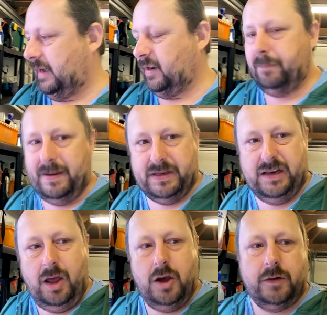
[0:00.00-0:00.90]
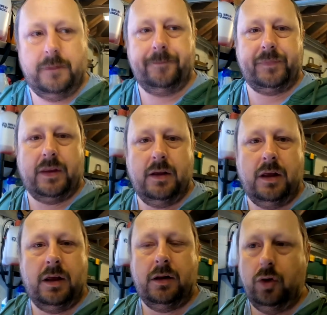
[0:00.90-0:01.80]
and then maybe
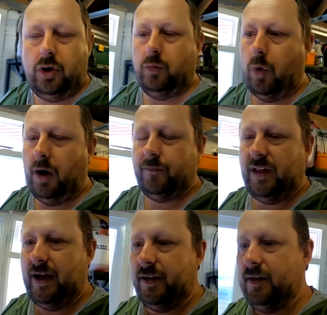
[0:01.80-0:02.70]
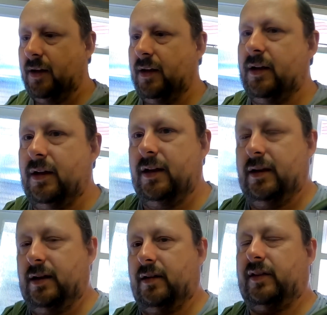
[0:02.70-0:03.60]
look at what I've done
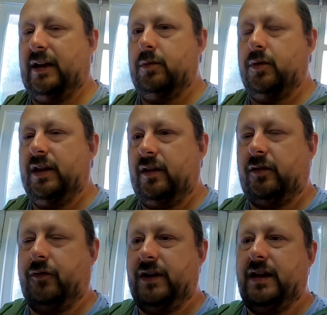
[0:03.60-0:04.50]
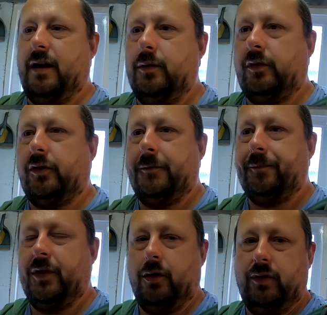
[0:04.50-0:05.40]
and say, well, these videos
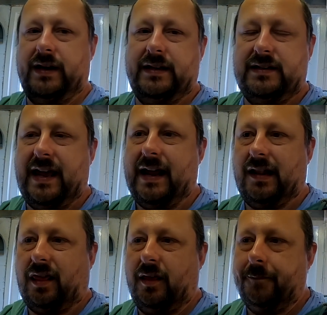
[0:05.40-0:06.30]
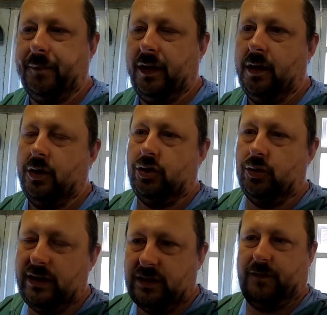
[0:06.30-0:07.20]
that are really in depth,
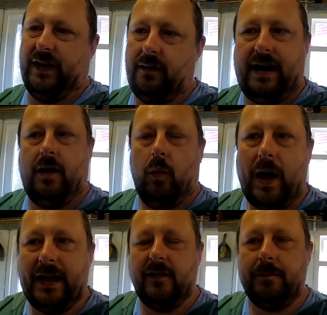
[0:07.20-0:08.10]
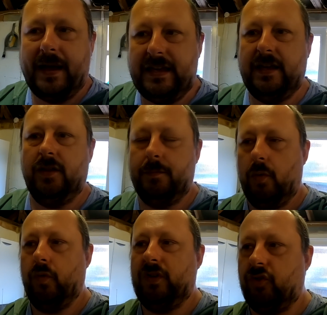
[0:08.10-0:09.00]
you need to figure out a way of making them
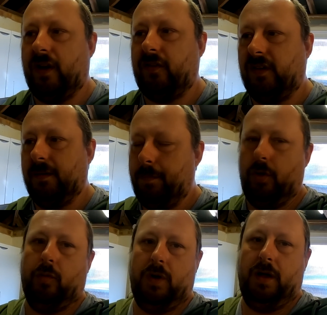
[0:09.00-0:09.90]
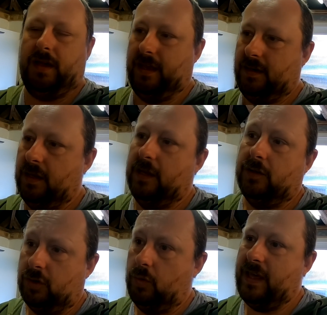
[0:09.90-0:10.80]
more interesting. Put the work in,
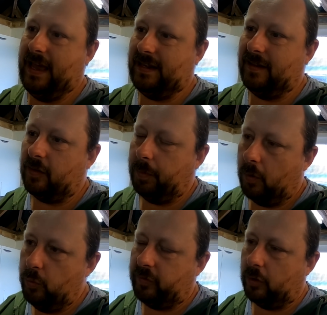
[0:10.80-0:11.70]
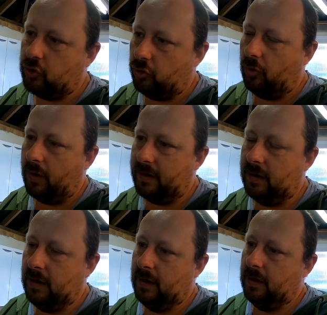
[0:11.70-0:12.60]
do the edits, but also try
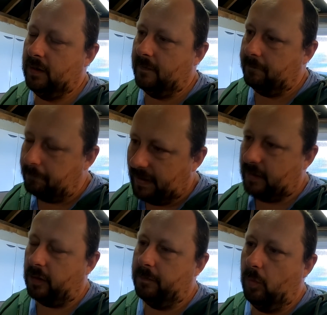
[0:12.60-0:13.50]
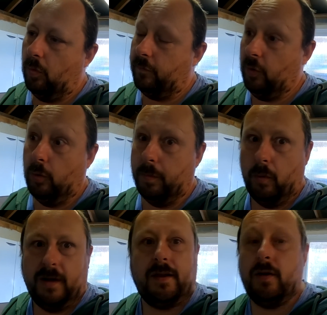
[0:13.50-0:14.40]
and make them more
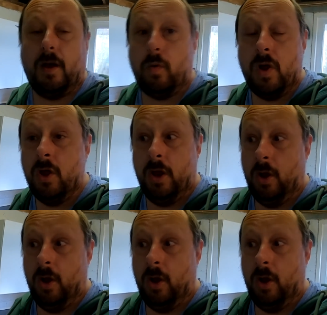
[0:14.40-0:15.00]
viewable. I don't know